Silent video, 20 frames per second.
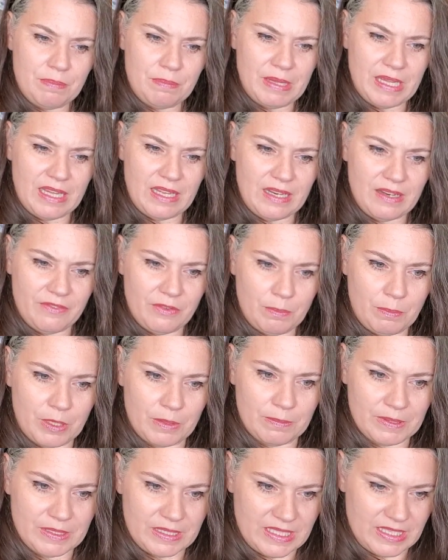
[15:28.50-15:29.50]
bit of a
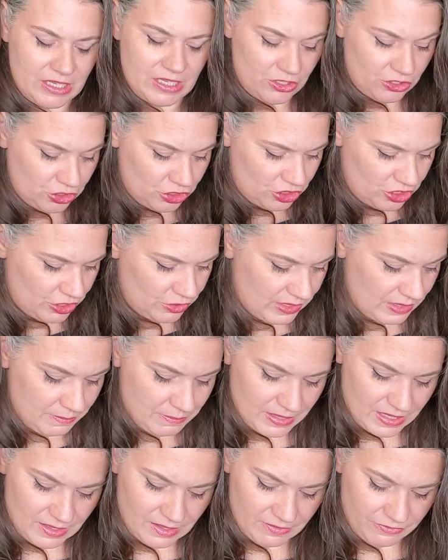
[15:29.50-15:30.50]
purple tinge to it,
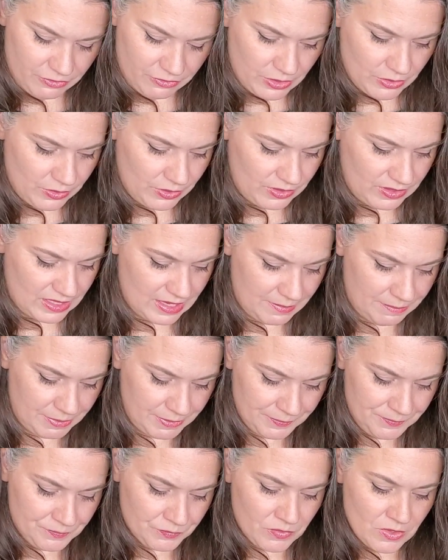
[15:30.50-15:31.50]
but if we hold up
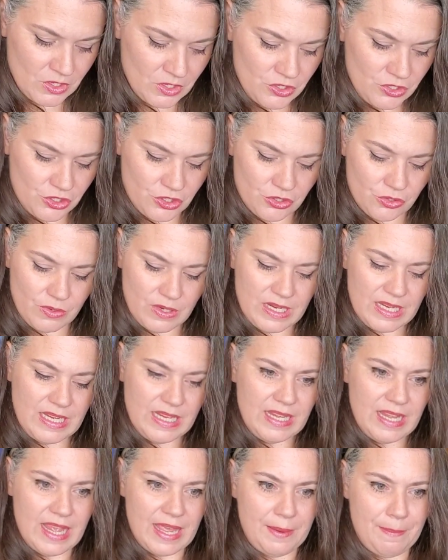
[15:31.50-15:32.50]

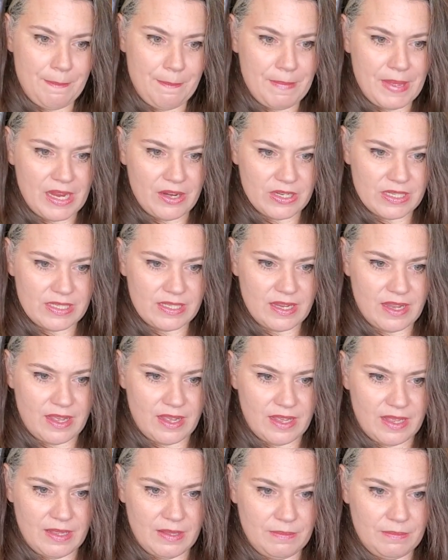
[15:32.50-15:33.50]
Scree and
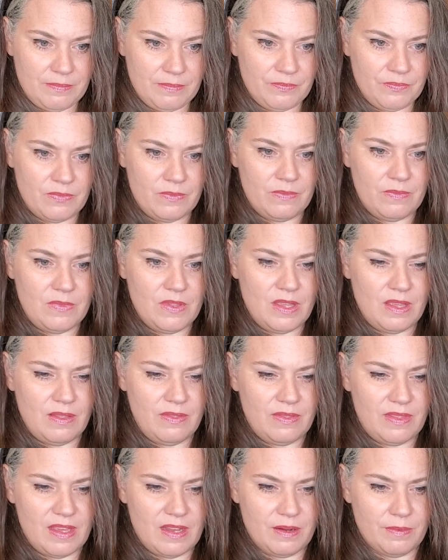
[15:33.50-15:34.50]
Maritime,
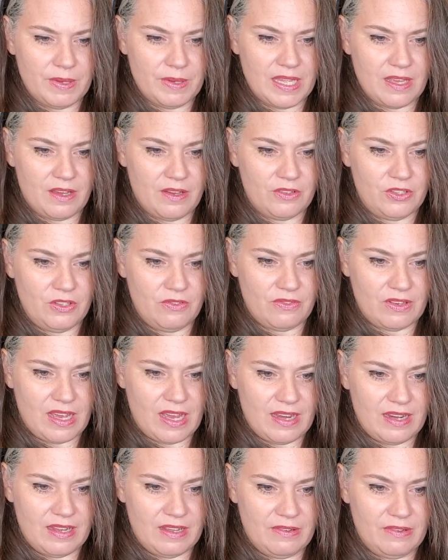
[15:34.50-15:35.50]
there we go. You've
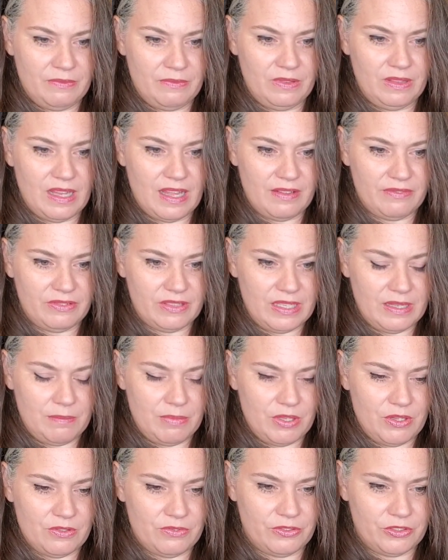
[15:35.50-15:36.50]
got a lovely,
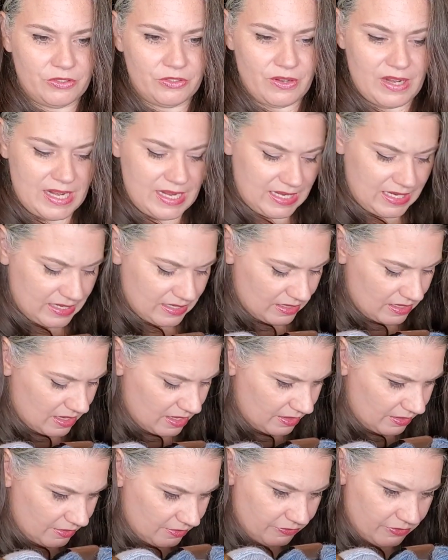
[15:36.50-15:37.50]
beautiful gradient
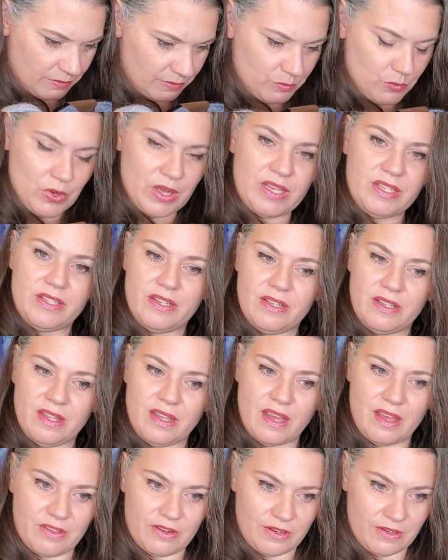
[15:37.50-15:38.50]
color from one to
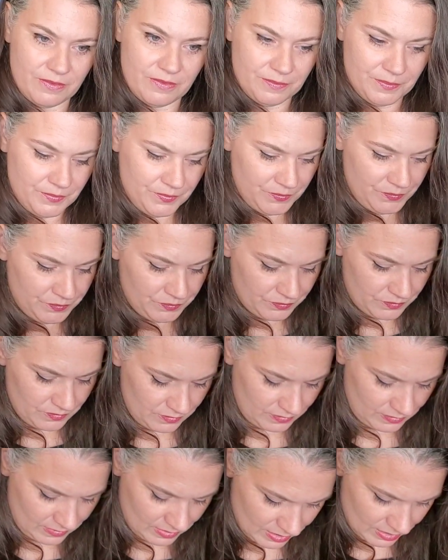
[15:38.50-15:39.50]
the other.
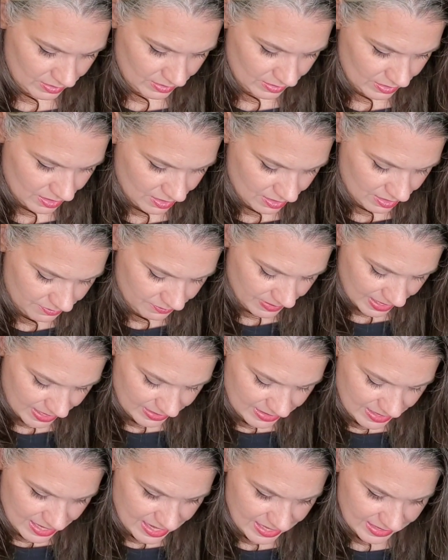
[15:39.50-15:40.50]
All right,
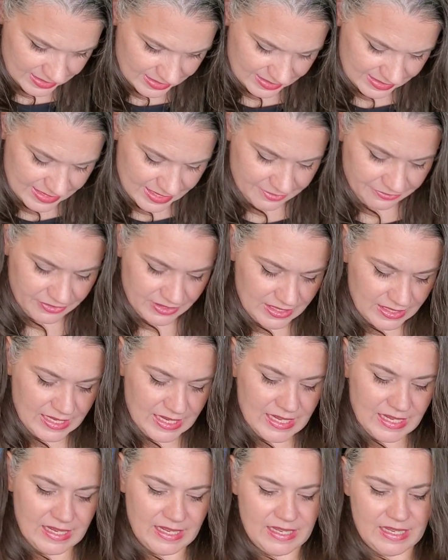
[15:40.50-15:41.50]
next, definitely
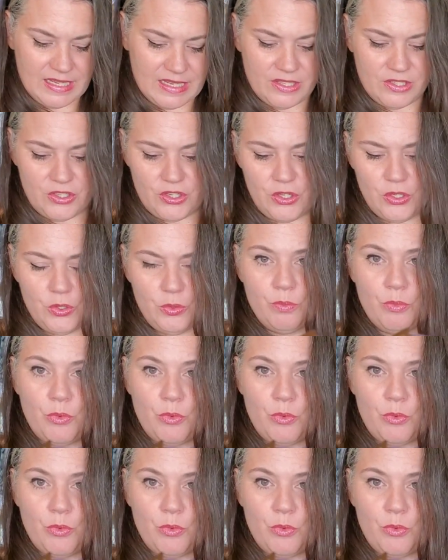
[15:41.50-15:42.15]
getting into